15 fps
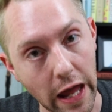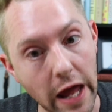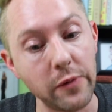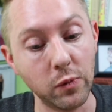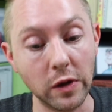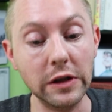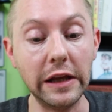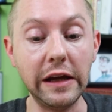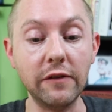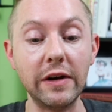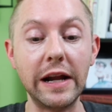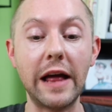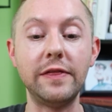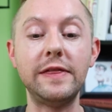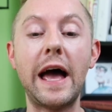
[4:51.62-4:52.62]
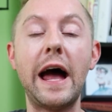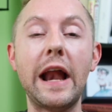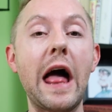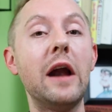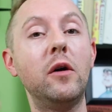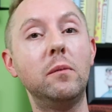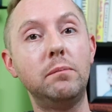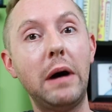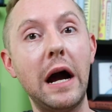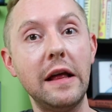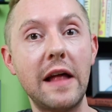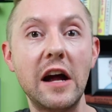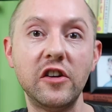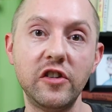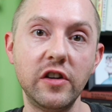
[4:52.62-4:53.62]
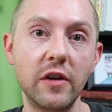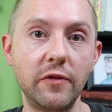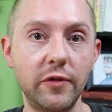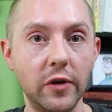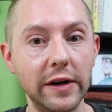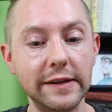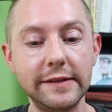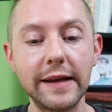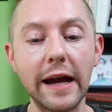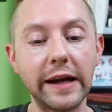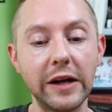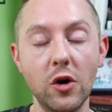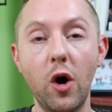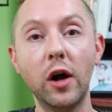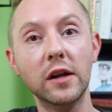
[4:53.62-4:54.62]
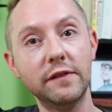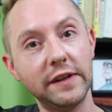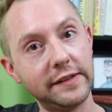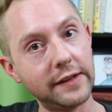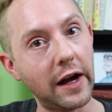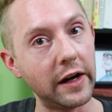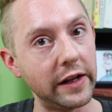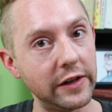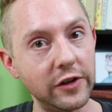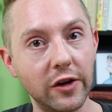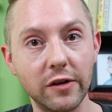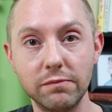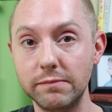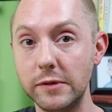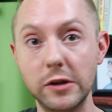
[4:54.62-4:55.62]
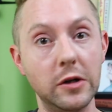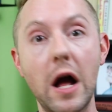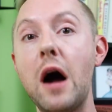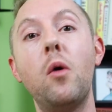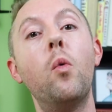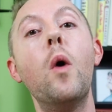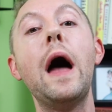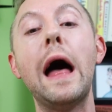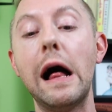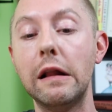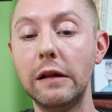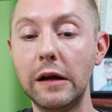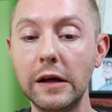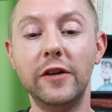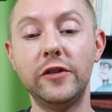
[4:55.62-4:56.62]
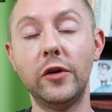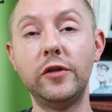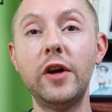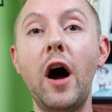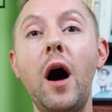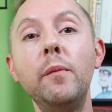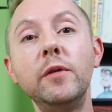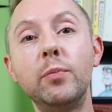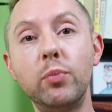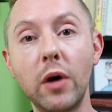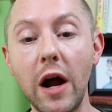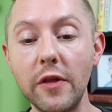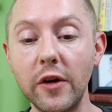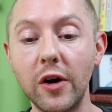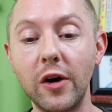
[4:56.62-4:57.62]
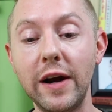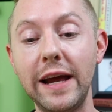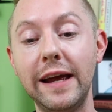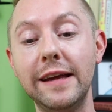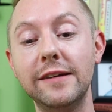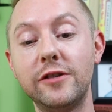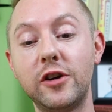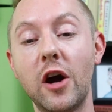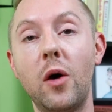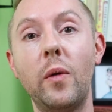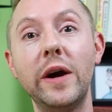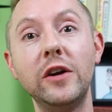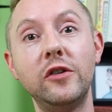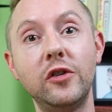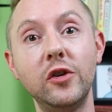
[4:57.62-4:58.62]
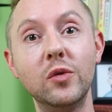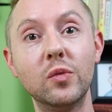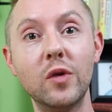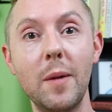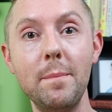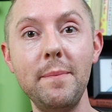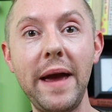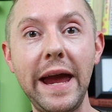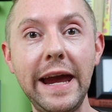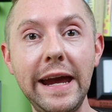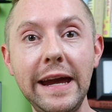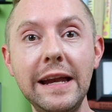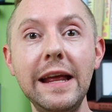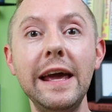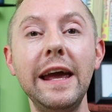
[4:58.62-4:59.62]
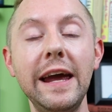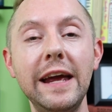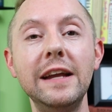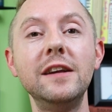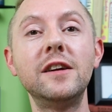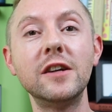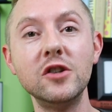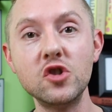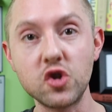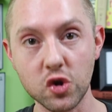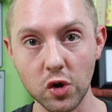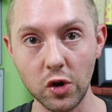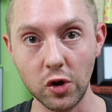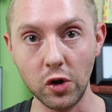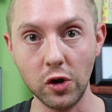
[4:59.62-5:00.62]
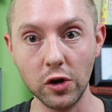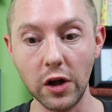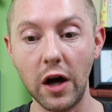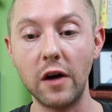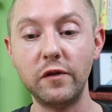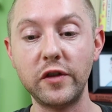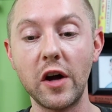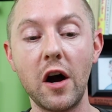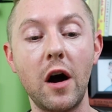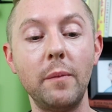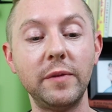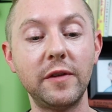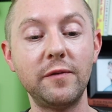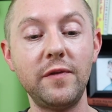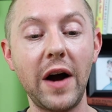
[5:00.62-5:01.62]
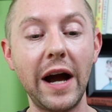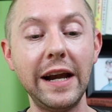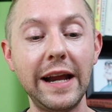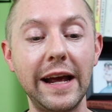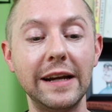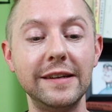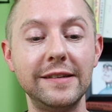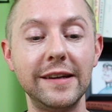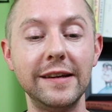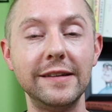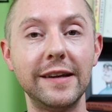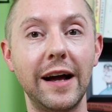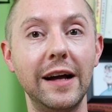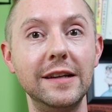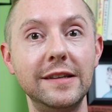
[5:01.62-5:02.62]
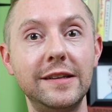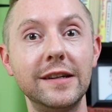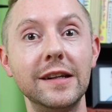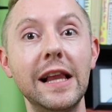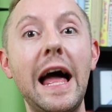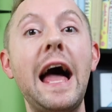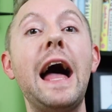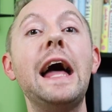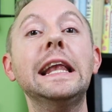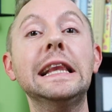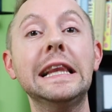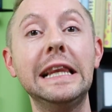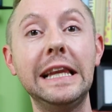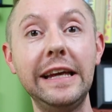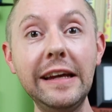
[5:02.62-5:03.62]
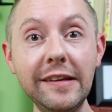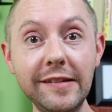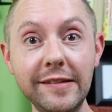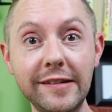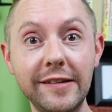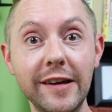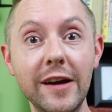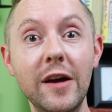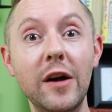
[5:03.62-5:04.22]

And we'll leave it at that. I don't buy that shit for a second. All of a sudden, you're not well. So Tom's brother is going to remain in control of Tom's finances until at least